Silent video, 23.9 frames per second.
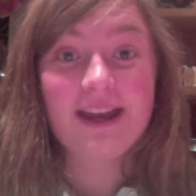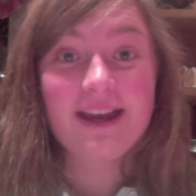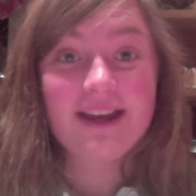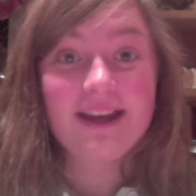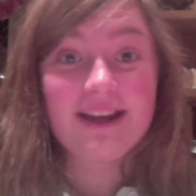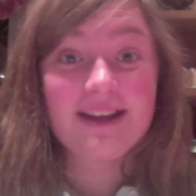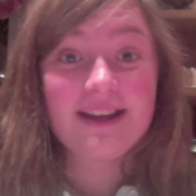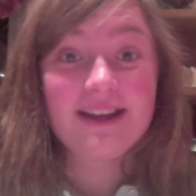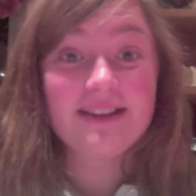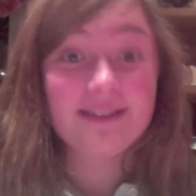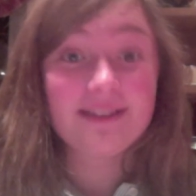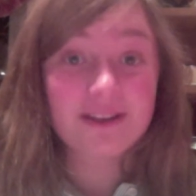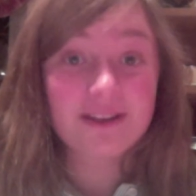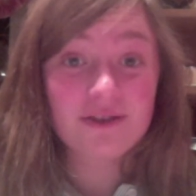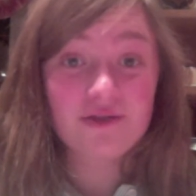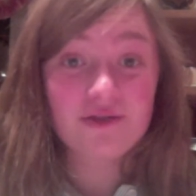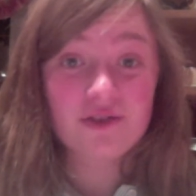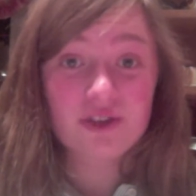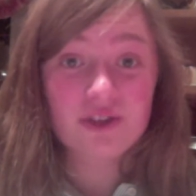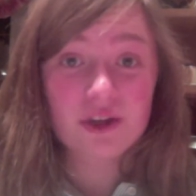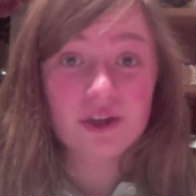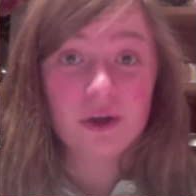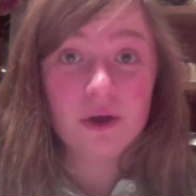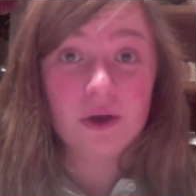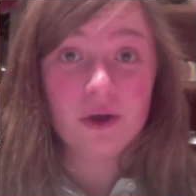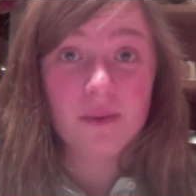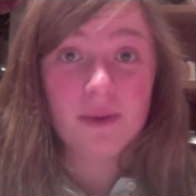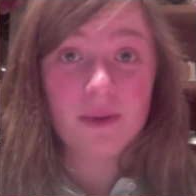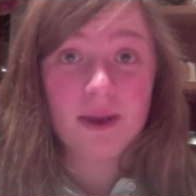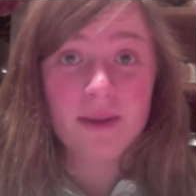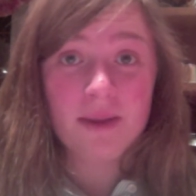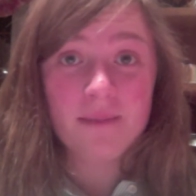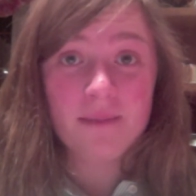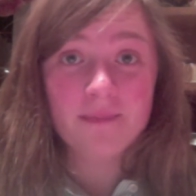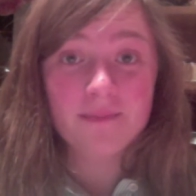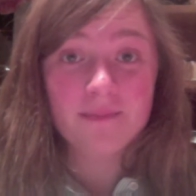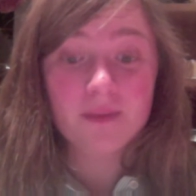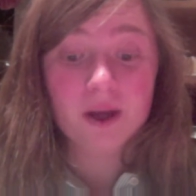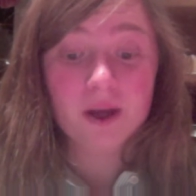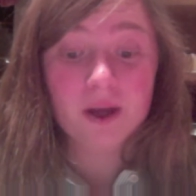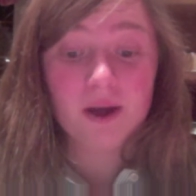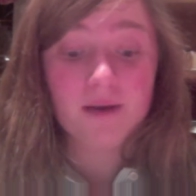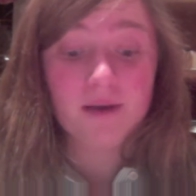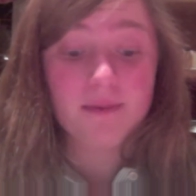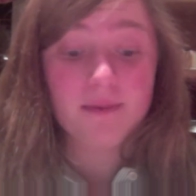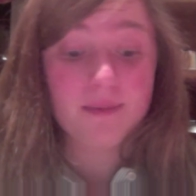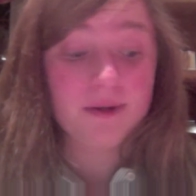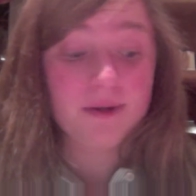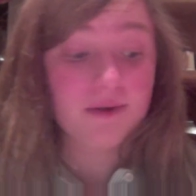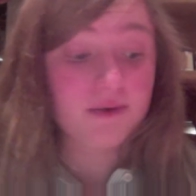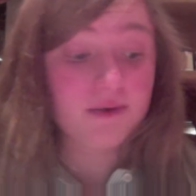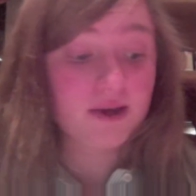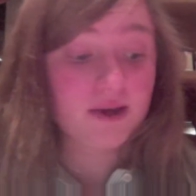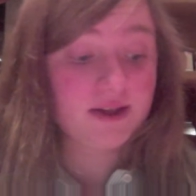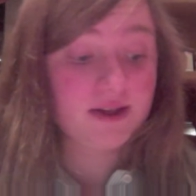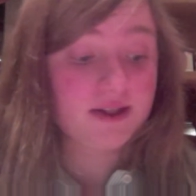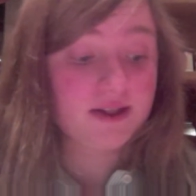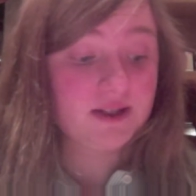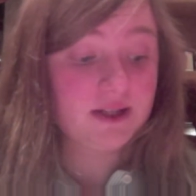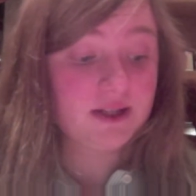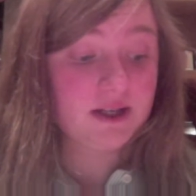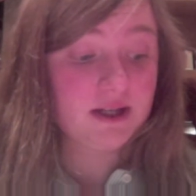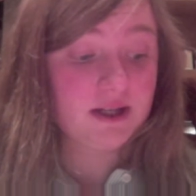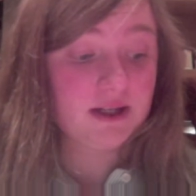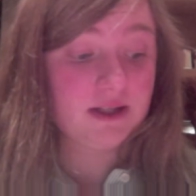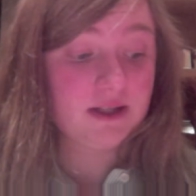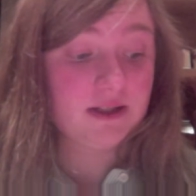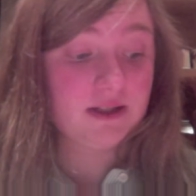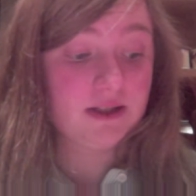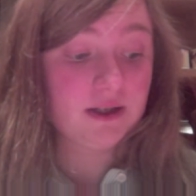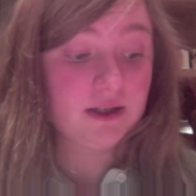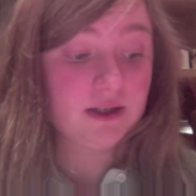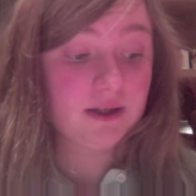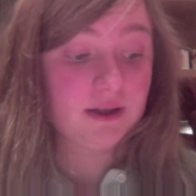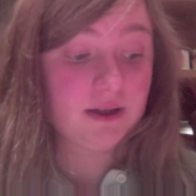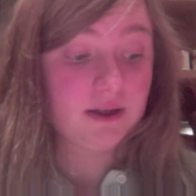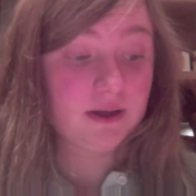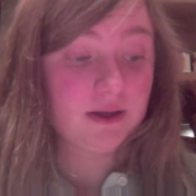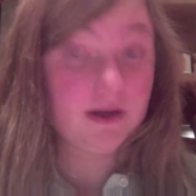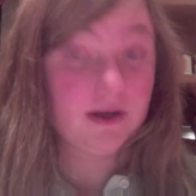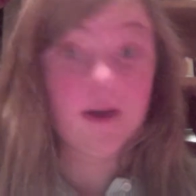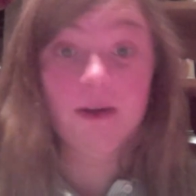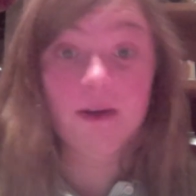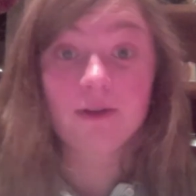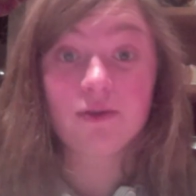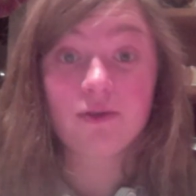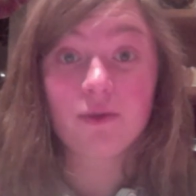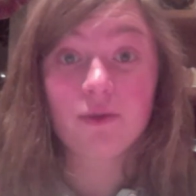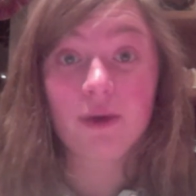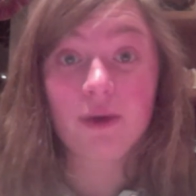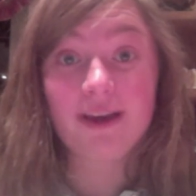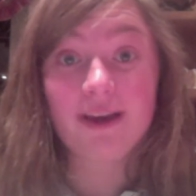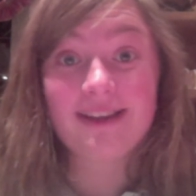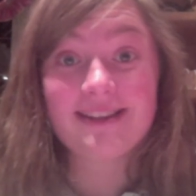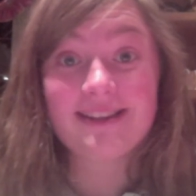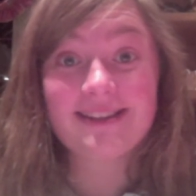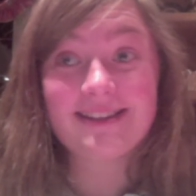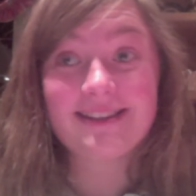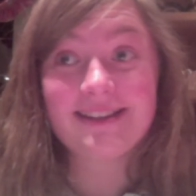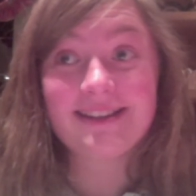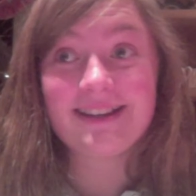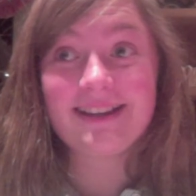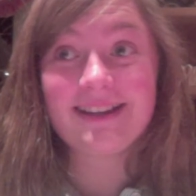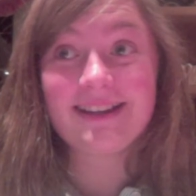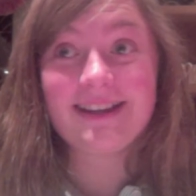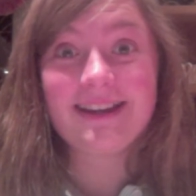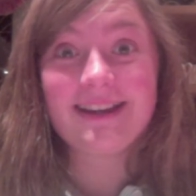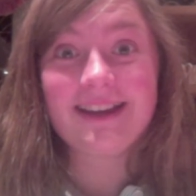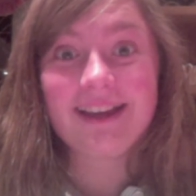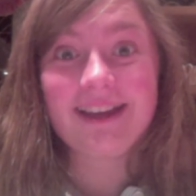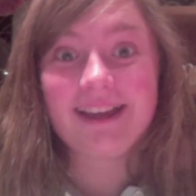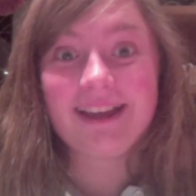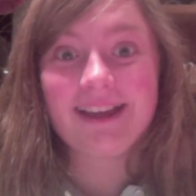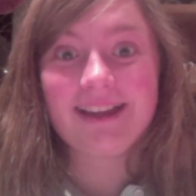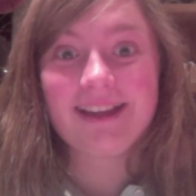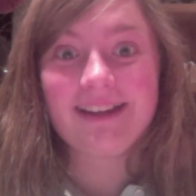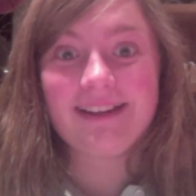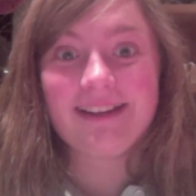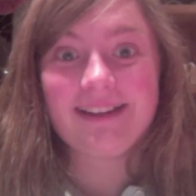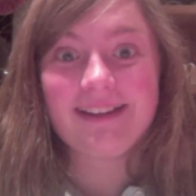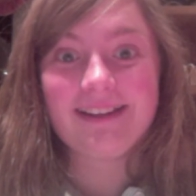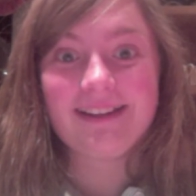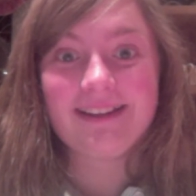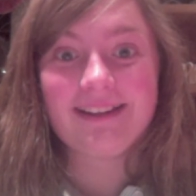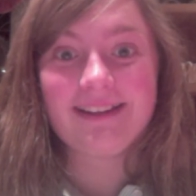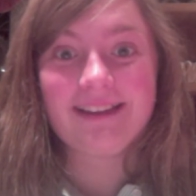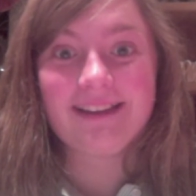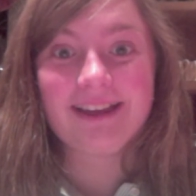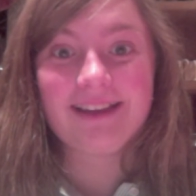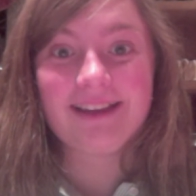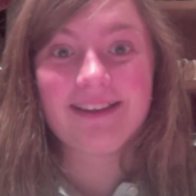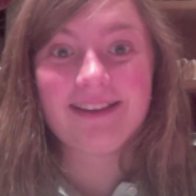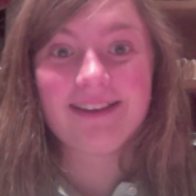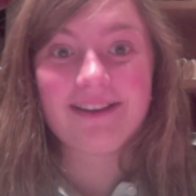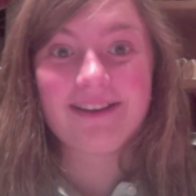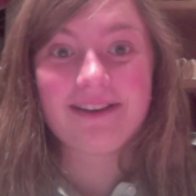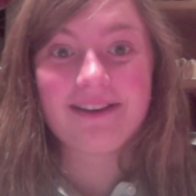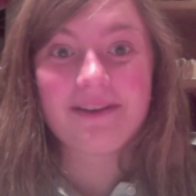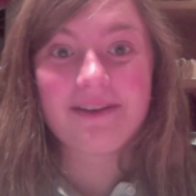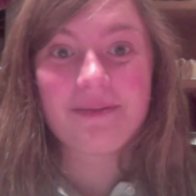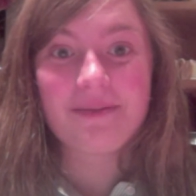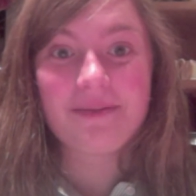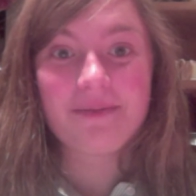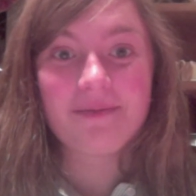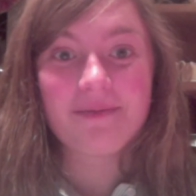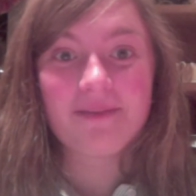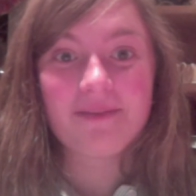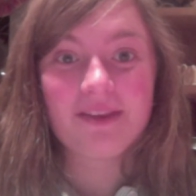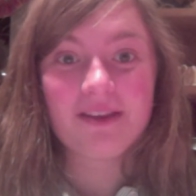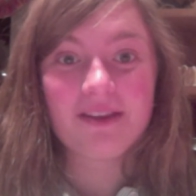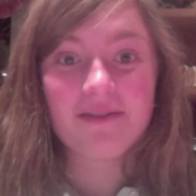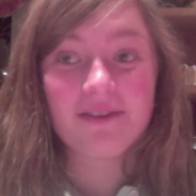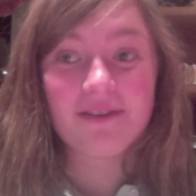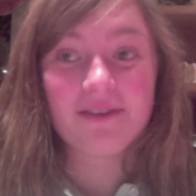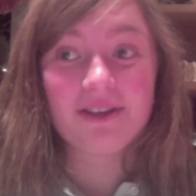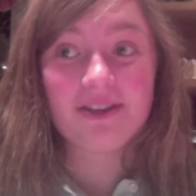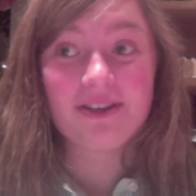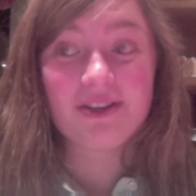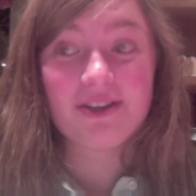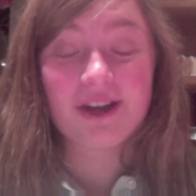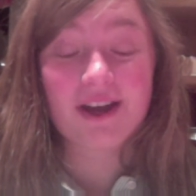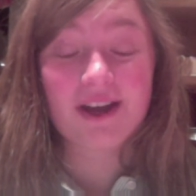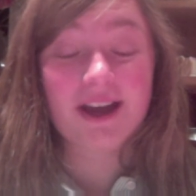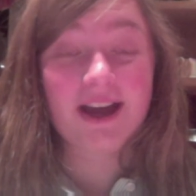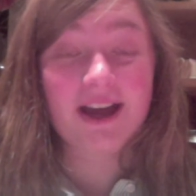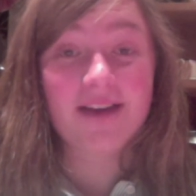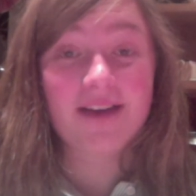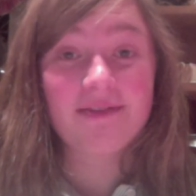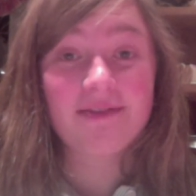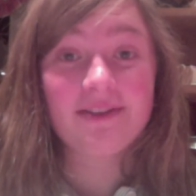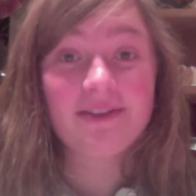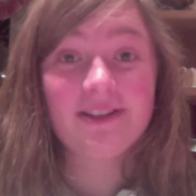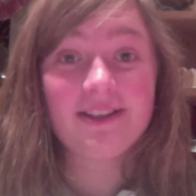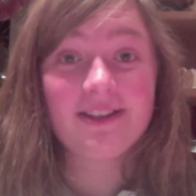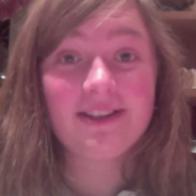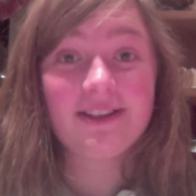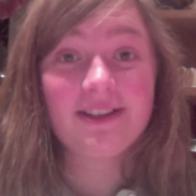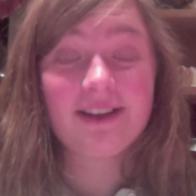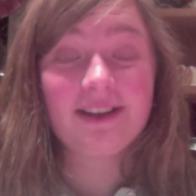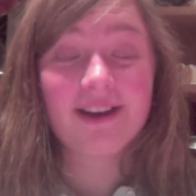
It's an interesting hobby. I've been arrested twice in that time, which I haven't.